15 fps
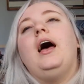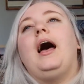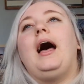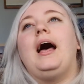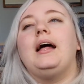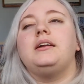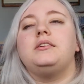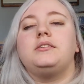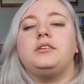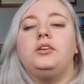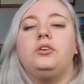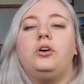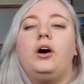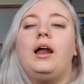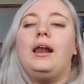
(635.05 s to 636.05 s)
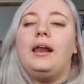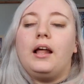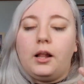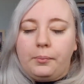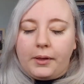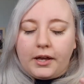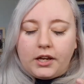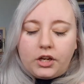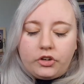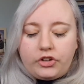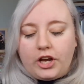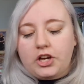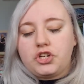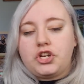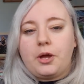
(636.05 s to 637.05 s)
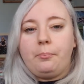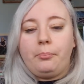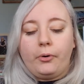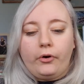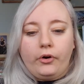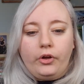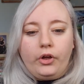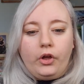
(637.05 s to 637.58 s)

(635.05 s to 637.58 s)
and, you know, a little bit of conjecture, but